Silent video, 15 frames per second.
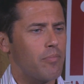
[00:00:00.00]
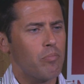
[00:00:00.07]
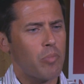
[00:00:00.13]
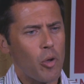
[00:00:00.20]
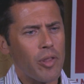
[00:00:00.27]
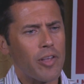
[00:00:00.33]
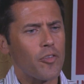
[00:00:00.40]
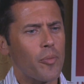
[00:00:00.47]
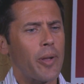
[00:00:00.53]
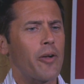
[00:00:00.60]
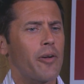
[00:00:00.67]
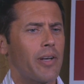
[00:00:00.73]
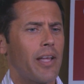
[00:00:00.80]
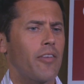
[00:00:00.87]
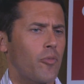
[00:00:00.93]
both as a
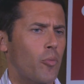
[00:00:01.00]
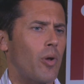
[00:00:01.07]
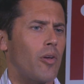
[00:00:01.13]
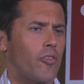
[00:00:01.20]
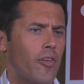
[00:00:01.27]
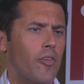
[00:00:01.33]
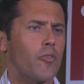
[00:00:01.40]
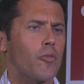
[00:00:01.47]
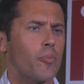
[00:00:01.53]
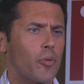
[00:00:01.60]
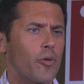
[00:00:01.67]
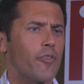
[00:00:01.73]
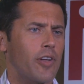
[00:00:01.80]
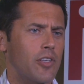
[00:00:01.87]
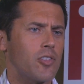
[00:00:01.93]
parent as well as a
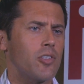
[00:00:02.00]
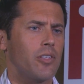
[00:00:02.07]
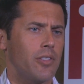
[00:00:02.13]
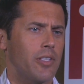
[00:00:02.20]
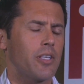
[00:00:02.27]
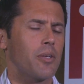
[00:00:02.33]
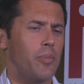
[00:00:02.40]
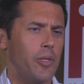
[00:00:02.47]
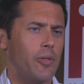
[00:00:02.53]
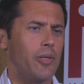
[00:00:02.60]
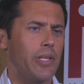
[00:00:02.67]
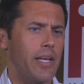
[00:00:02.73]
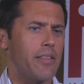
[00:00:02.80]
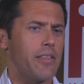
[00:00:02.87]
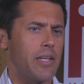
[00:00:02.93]
professional in the
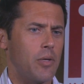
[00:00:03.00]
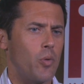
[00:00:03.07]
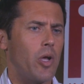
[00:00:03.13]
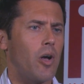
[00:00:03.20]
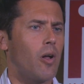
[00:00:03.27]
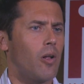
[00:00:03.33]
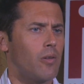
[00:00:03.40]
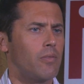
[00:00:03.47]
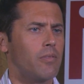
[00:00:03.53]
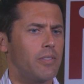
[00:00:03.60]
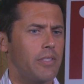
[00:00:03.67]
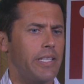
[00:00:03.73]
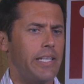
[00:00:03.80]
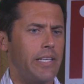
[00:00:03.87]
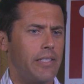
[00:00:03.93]
community, I think we all
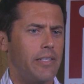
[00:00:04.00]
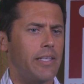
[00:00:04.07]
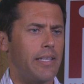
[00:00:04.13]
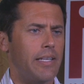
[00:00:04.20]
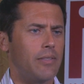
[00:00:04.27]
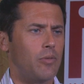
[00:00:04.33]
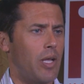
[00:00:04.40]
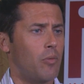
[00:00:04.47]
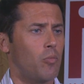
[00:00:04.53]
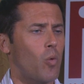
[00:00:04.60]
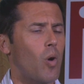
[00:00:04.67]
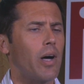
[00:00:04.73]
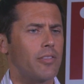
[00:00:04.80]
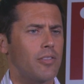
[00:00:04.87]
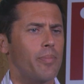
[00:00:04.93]
need and
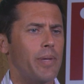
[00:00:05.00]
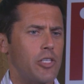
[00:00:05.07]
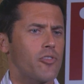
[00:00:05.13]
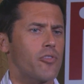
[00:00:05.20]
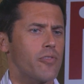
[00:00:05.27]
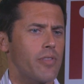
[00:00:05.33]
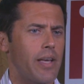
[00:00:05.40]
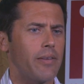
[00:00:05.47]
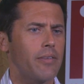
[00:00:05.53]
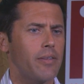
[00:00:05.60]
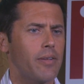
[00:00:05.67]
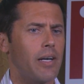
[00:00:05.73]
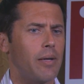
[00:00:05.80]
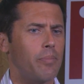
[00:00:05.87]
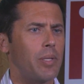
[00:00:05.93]
want to make sure
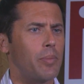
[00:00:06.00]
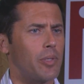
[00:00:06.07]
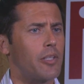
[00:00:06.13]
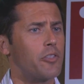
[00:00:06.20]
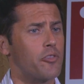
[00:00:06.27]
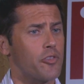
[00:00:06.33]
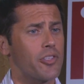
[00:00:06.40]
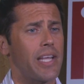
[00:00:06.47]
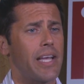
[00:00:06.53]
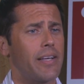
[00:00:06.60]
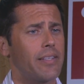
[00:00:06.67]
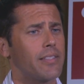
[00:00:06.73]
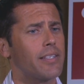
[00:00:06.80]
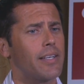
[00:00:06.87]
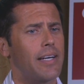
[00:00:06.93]
that people
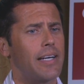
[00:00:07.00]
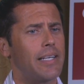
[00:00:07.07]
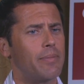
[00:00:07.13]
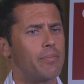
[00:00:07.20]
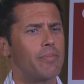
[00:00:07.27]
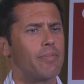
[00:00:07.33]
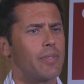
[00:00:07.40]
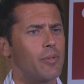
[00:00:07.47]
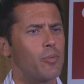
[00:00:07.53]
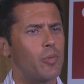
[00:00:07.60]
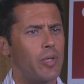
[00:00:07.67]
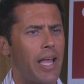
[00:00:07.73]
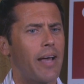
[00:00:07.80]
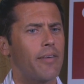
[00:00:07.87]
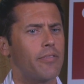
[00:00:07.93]
understand.
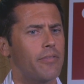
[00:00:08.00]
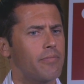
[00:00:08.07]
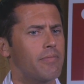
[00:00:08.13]
We have